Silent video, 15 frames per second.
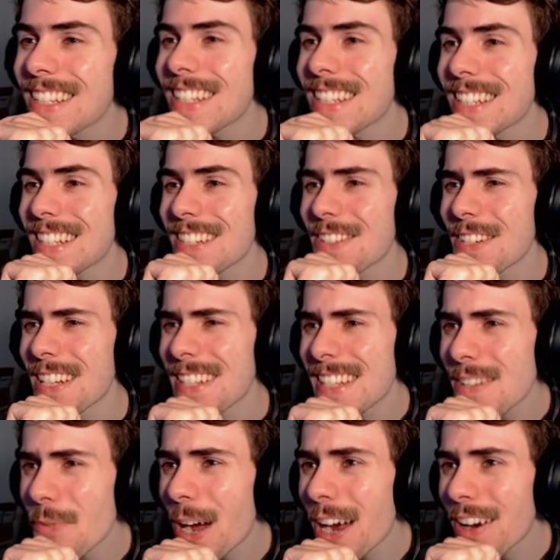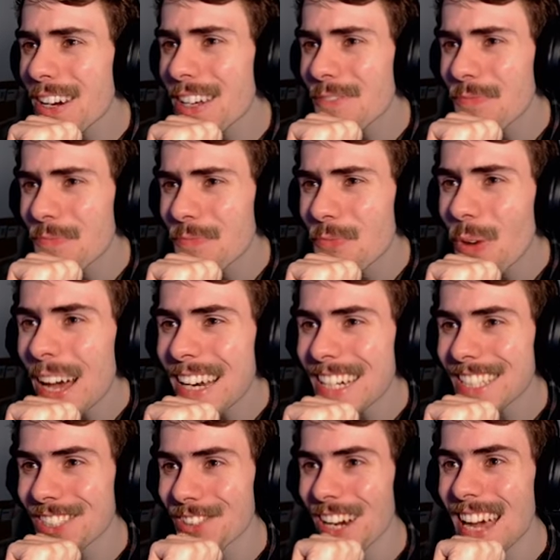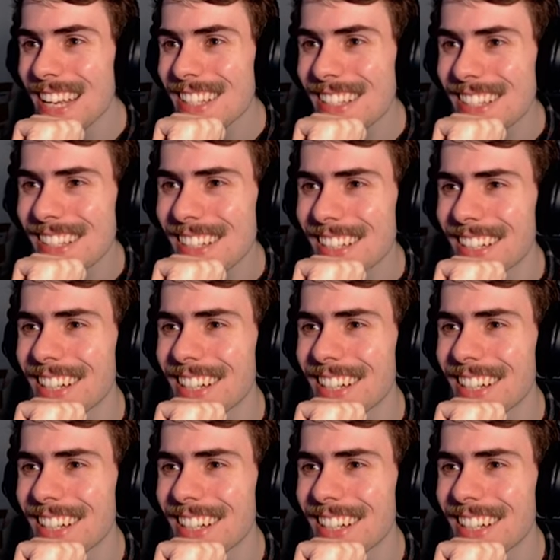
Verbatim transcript: is, is he wearing a wedding dress?